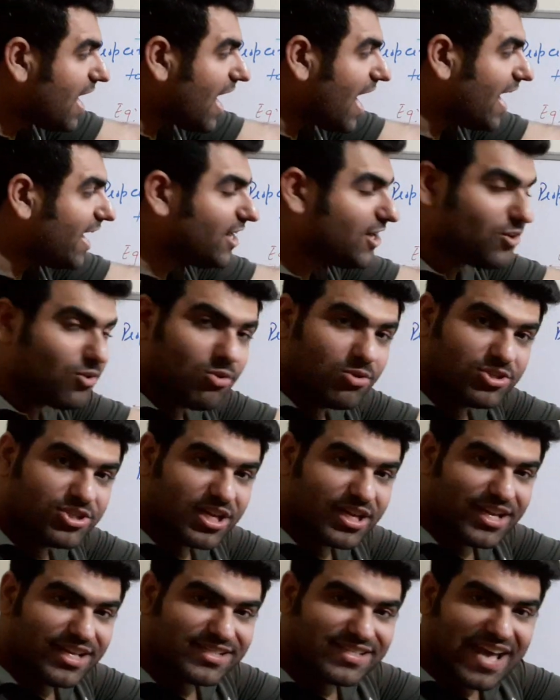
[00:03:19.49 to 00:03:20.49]

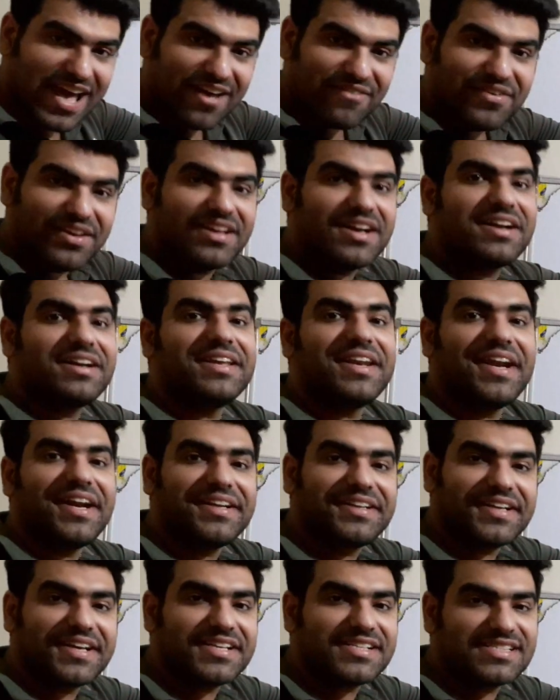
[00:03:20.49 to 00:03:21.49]
hydrogen is having a
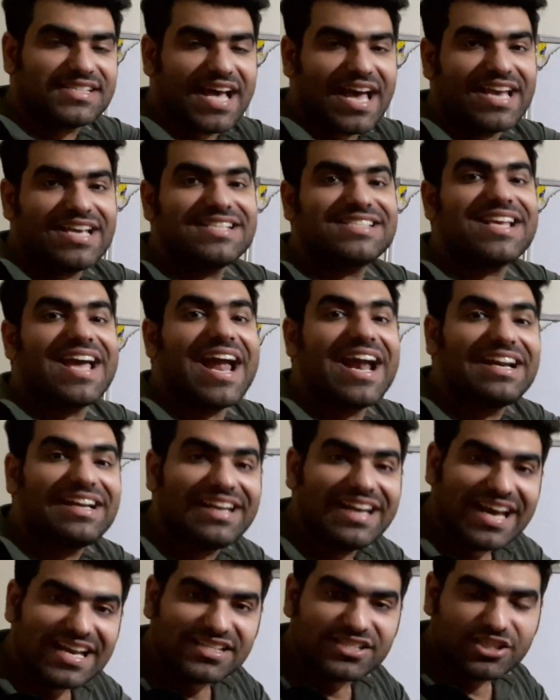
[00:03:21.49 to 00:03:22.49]
greater size
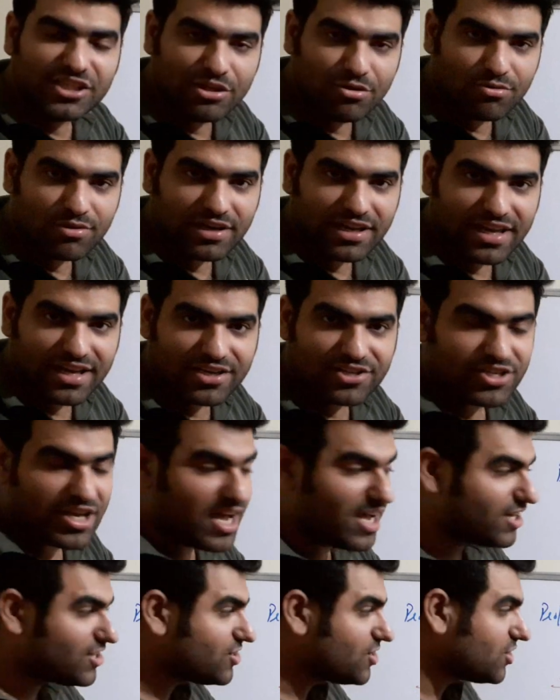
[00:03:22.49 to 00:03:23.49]
and less nuclear
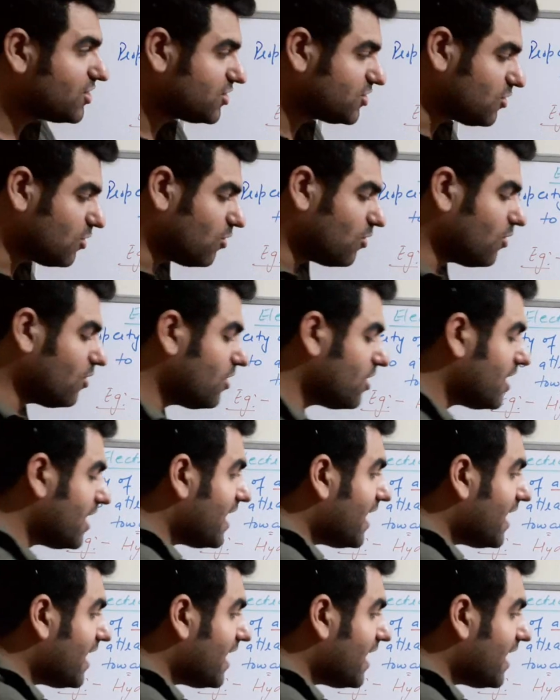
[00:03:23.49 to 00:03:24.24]
charge. So,